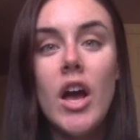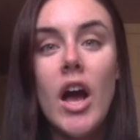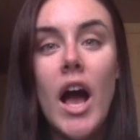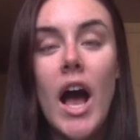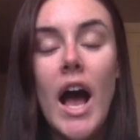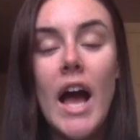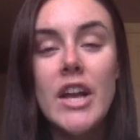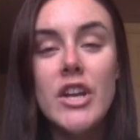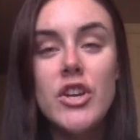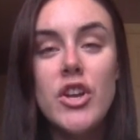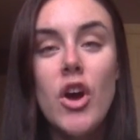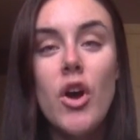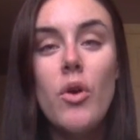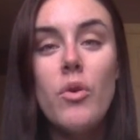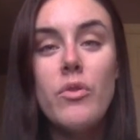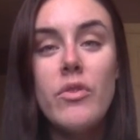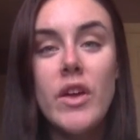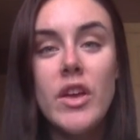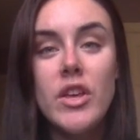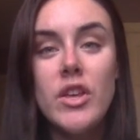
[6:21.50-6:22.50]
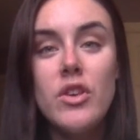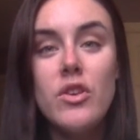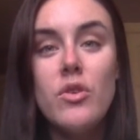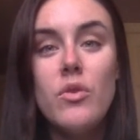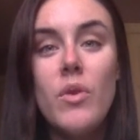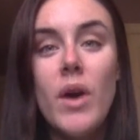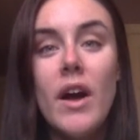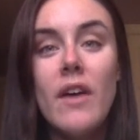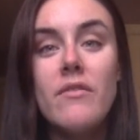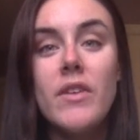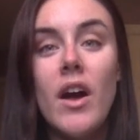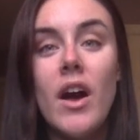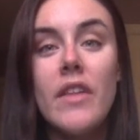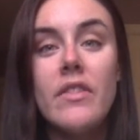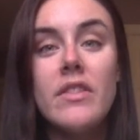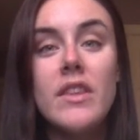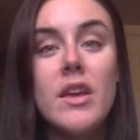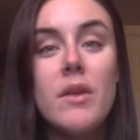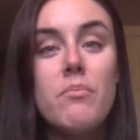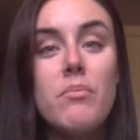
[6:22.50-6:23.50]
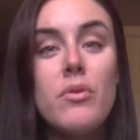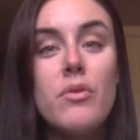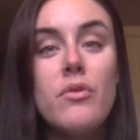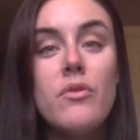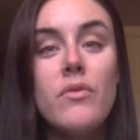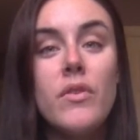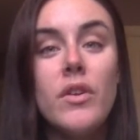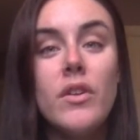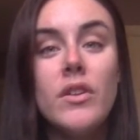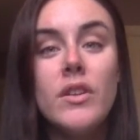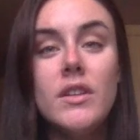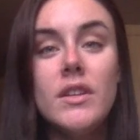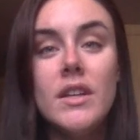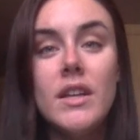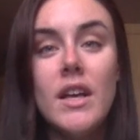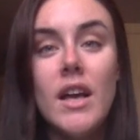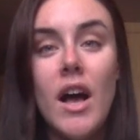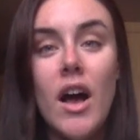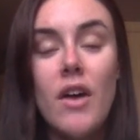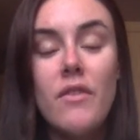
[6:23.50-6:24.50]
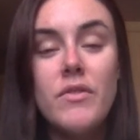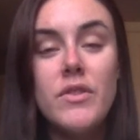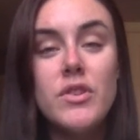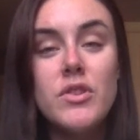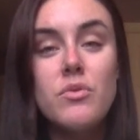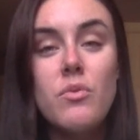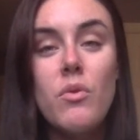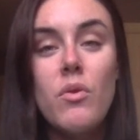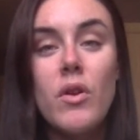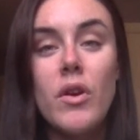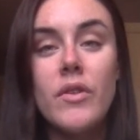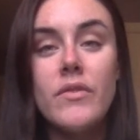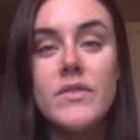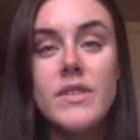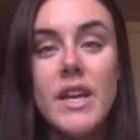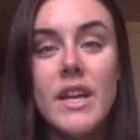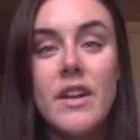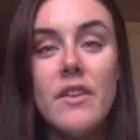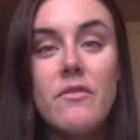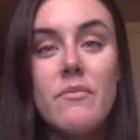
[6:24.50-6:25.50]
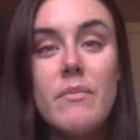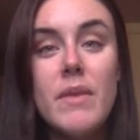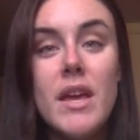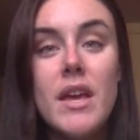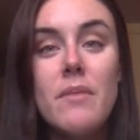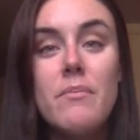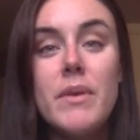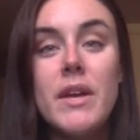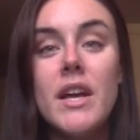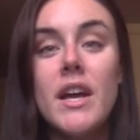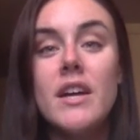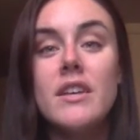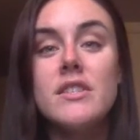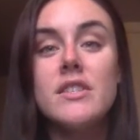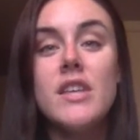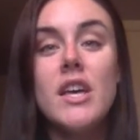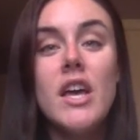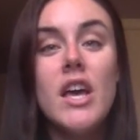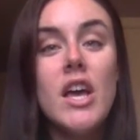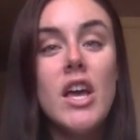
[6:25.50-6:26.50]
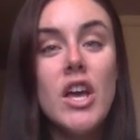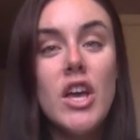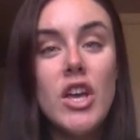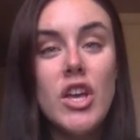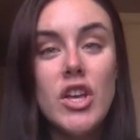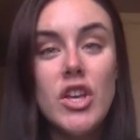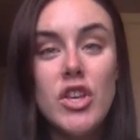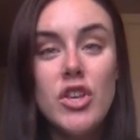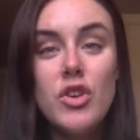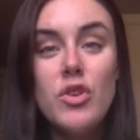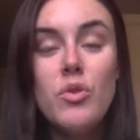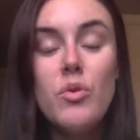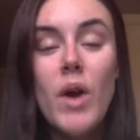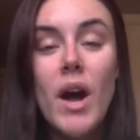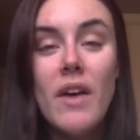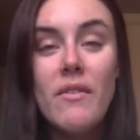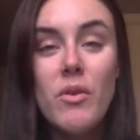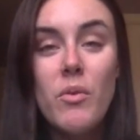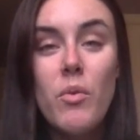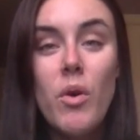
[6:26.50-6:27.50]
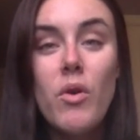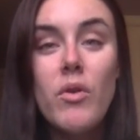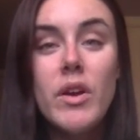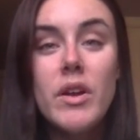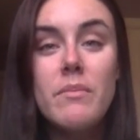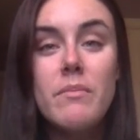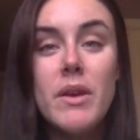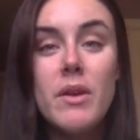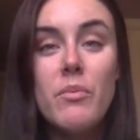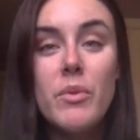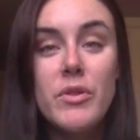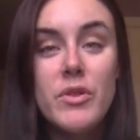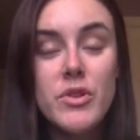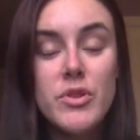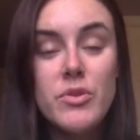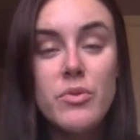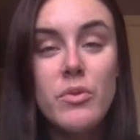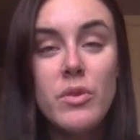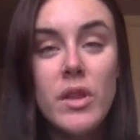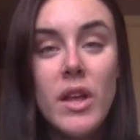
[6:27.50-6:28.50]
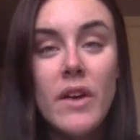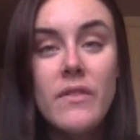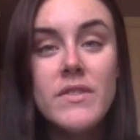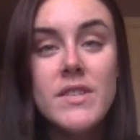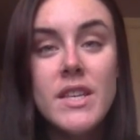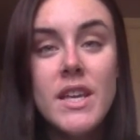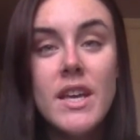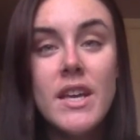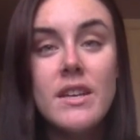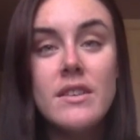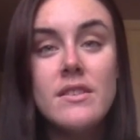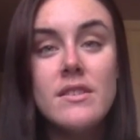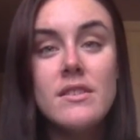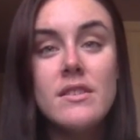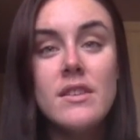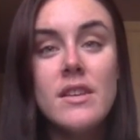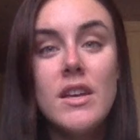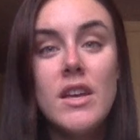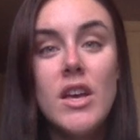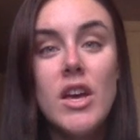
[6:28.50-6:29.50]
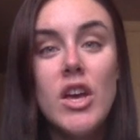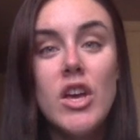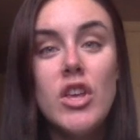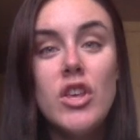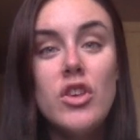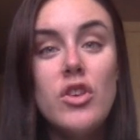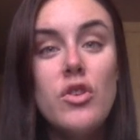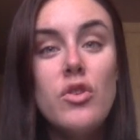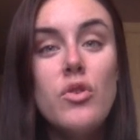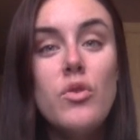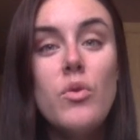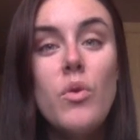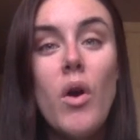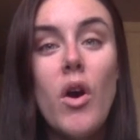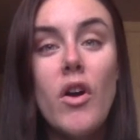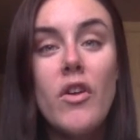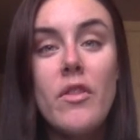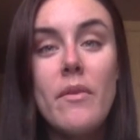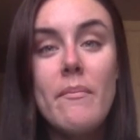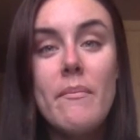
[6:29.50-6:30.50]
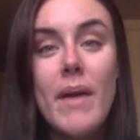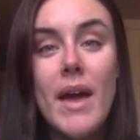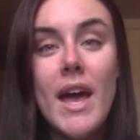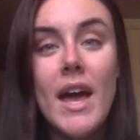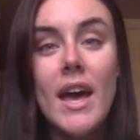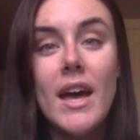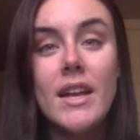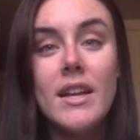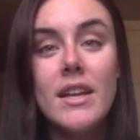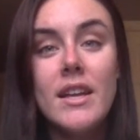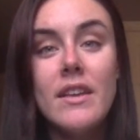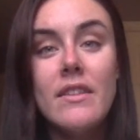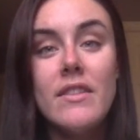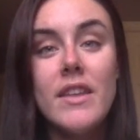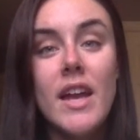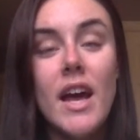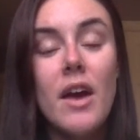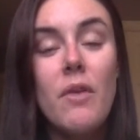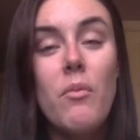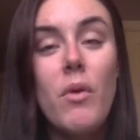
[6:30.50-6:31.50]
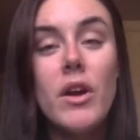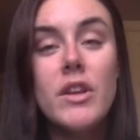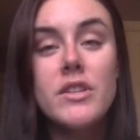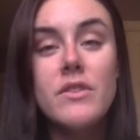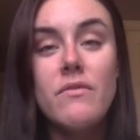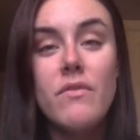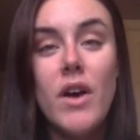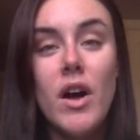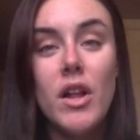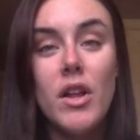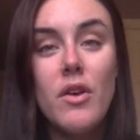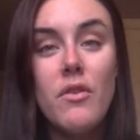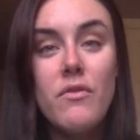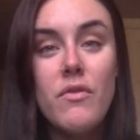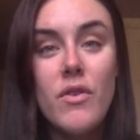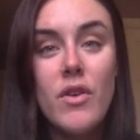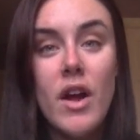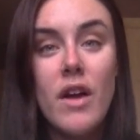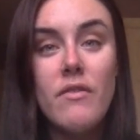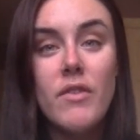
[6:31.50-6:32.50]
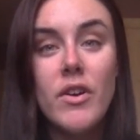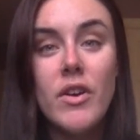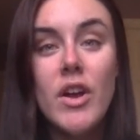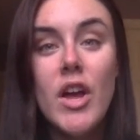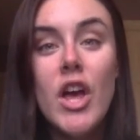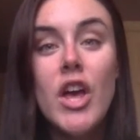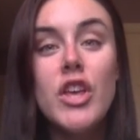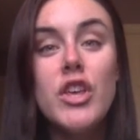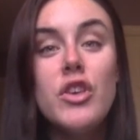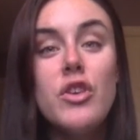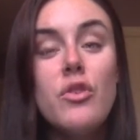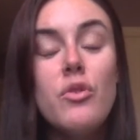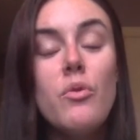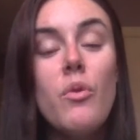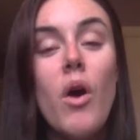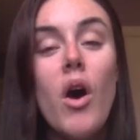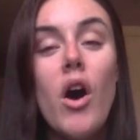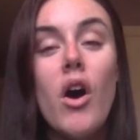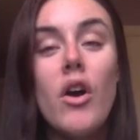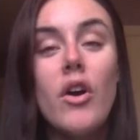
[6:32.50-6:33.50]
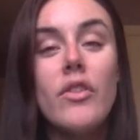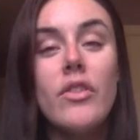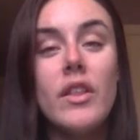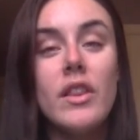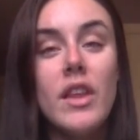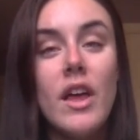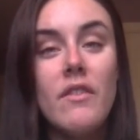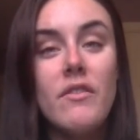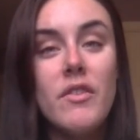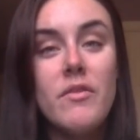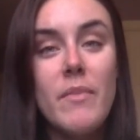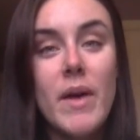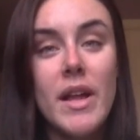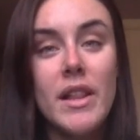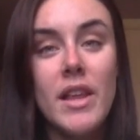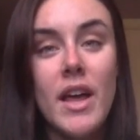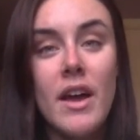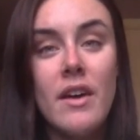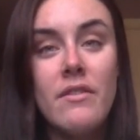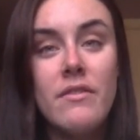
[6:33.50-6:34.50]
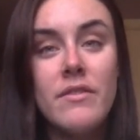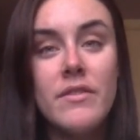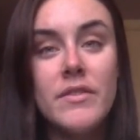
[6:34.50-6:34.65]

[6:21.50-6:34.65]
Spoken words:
"I know that you have gotten the approval of the dwarves and of me because you have awoken me with a true love's kiss. You are the man that I want to follow forever. You are the love of my life."